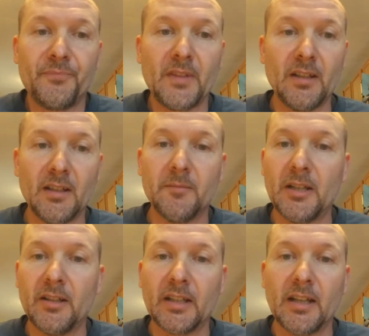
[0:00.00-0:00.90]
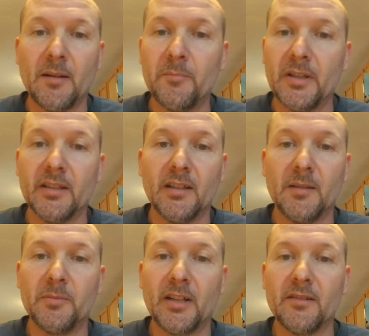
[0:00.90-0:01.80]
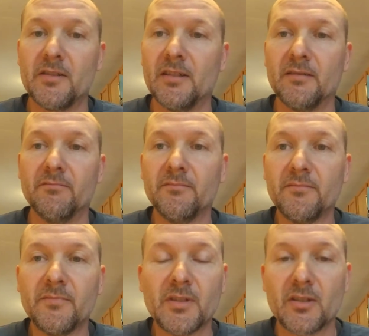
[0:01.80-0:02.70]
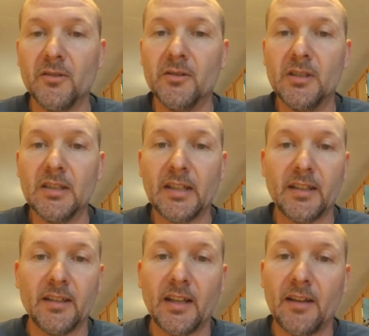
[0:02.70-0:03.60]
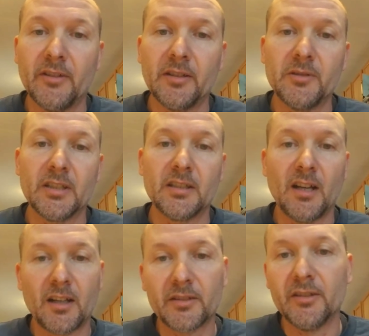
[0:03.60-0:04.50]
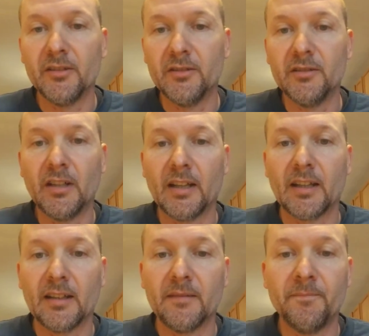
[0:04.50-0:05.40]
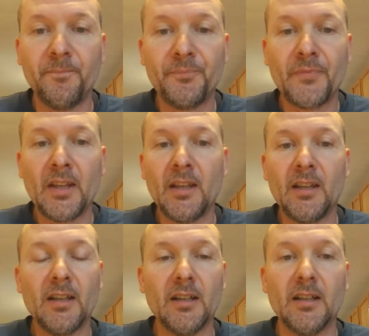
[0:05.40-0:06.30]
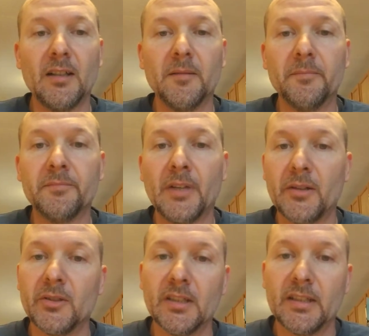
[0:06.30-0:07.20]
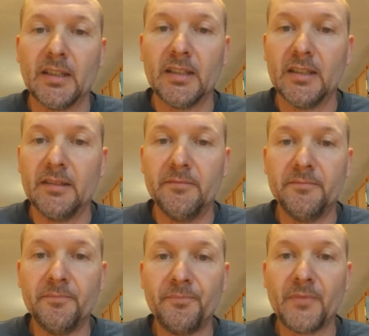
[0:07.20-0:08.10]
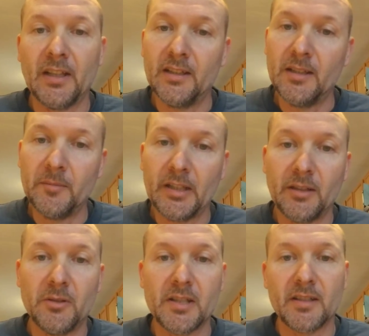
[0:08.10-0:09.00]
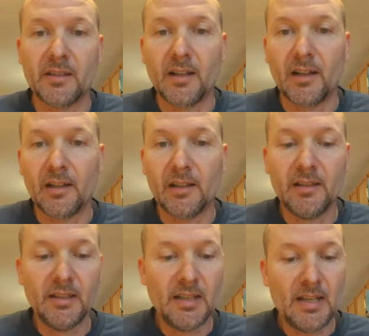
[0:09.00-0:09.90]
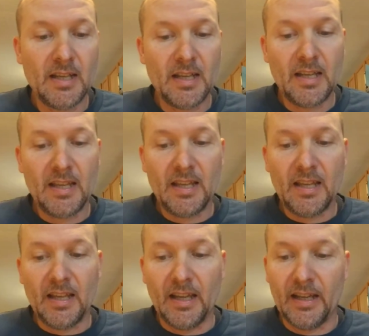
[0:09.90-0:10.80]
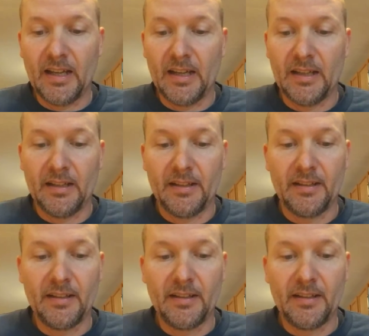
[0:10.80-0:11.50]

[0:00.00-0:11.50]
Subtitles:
how I got beat up when I was in school and I didn't have anyone to talk to, and I really needed him and he wasn't there. And